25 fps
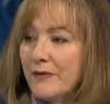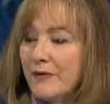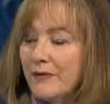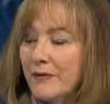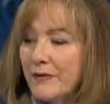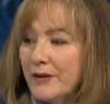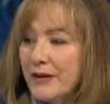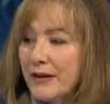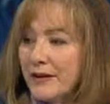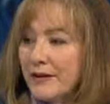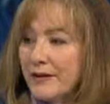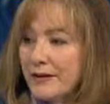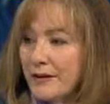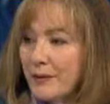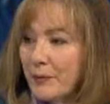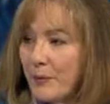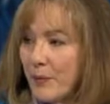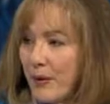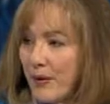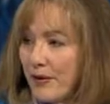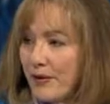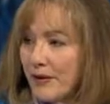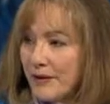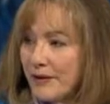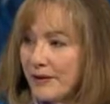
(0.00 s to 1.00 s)
Finlayson
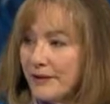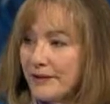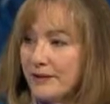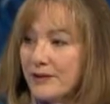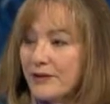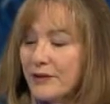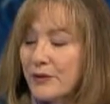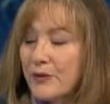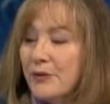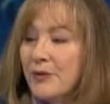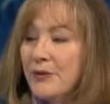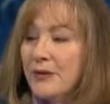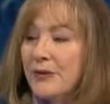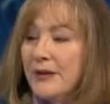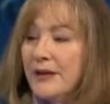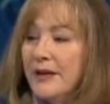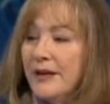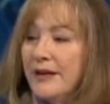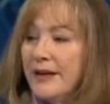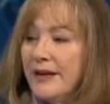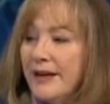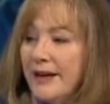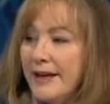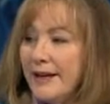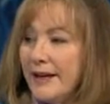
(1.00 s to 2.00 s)
Park School,
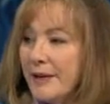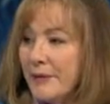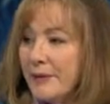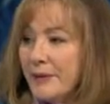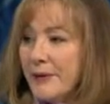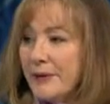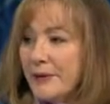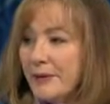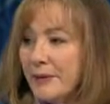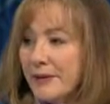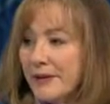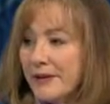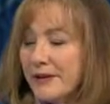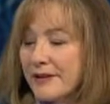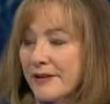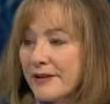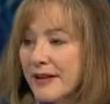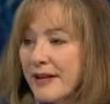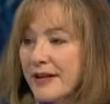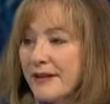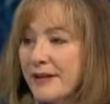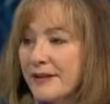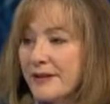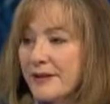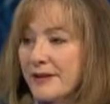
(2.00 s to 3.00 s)
and I'm really, really
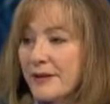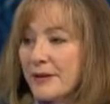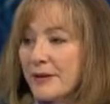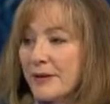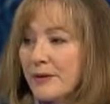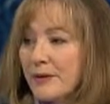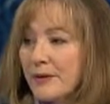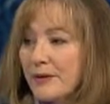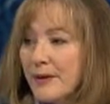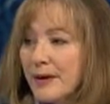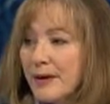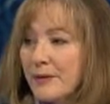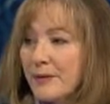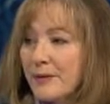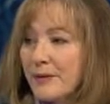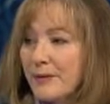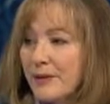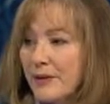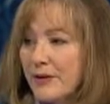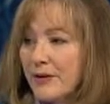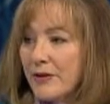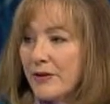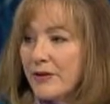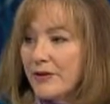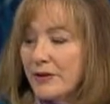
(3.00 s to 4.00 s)
excited. So I'm
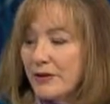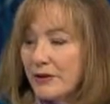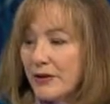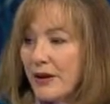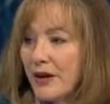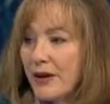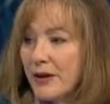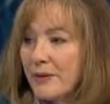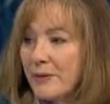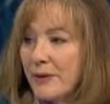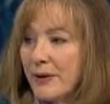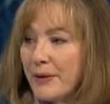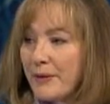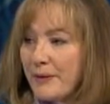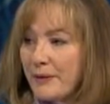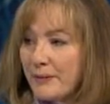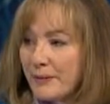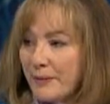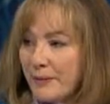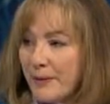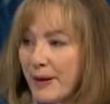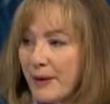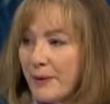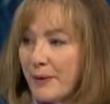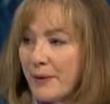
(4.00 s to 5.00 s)
here to talk about
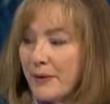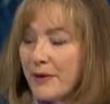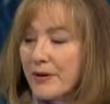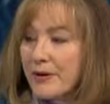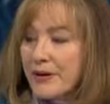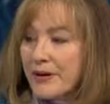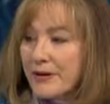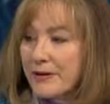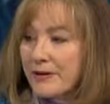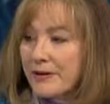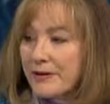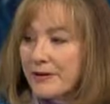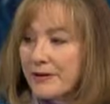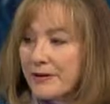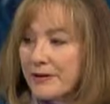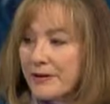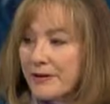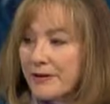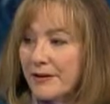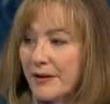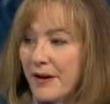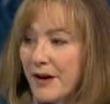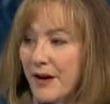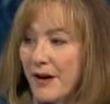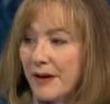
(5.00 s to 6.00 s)
my work here
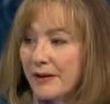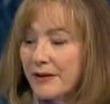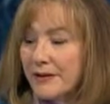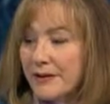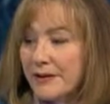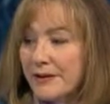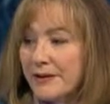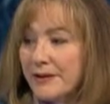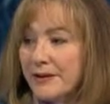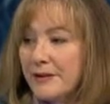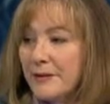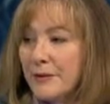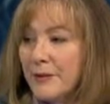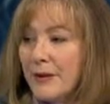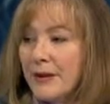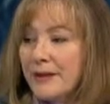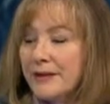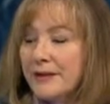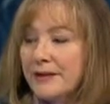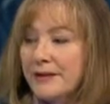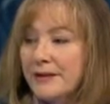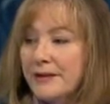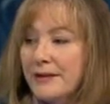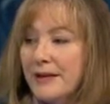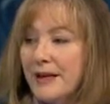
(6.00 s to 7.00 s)
in Auckland and in
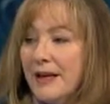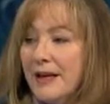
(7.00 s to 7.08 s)
Wellington.